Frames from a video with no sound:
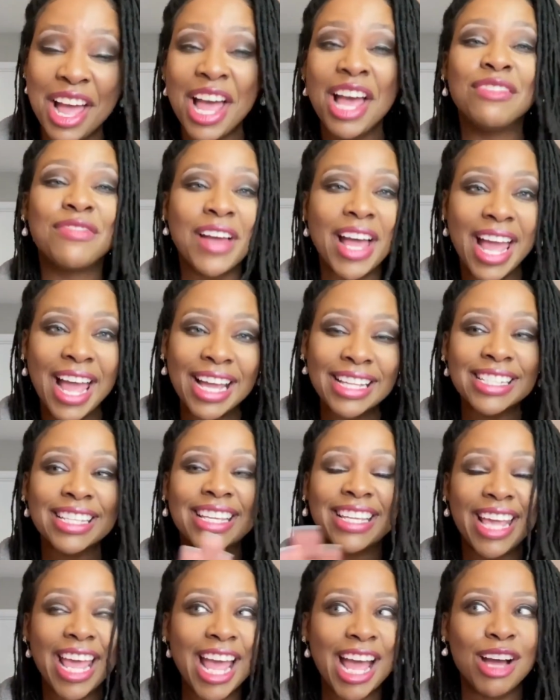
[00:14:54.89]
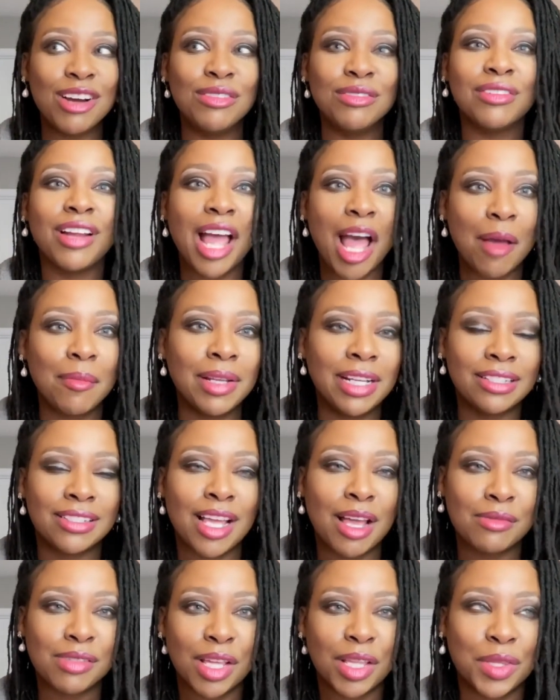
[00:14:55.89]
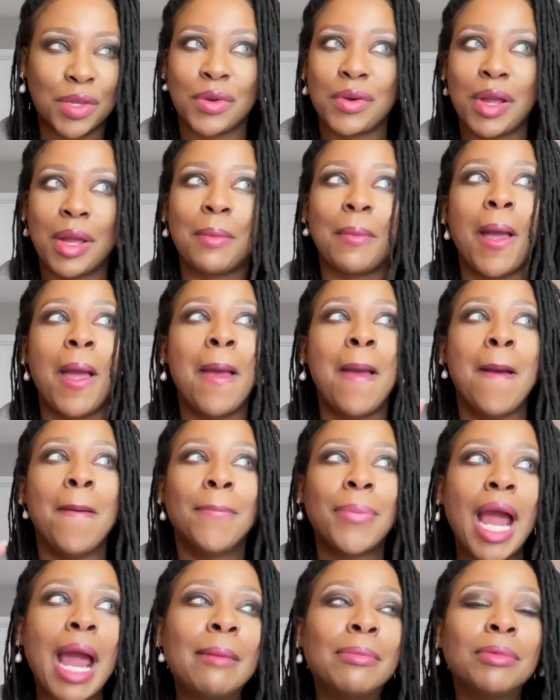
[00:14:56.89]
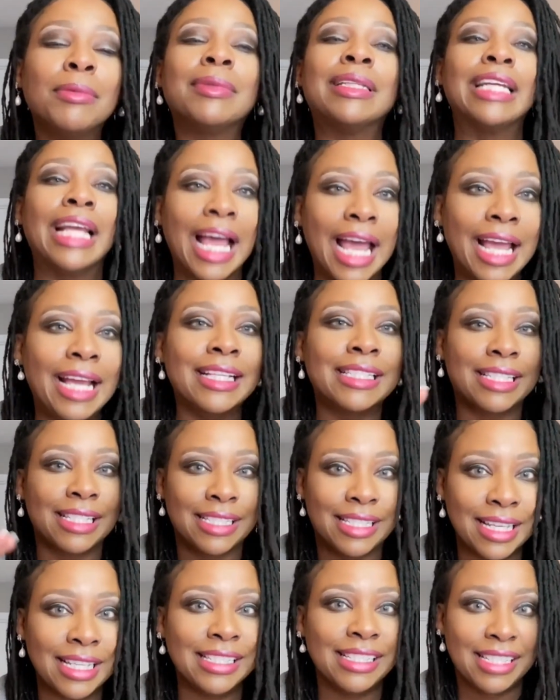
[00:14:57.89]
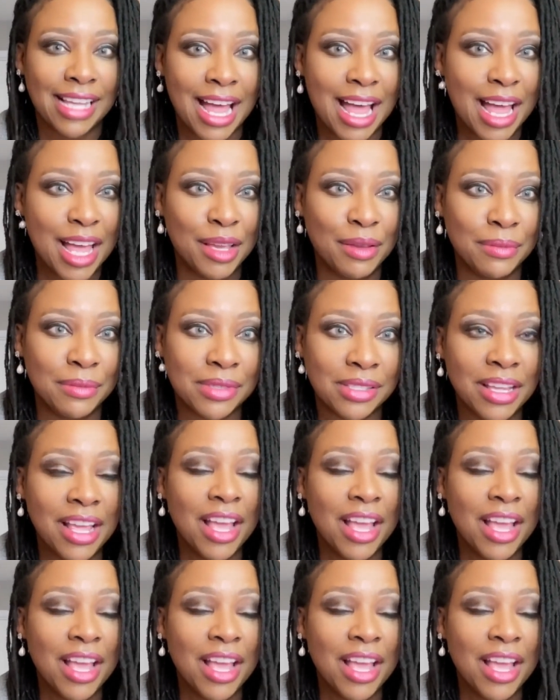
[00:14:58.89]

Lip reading: If I had to count how many times I threw up, probably 8 to 10 times.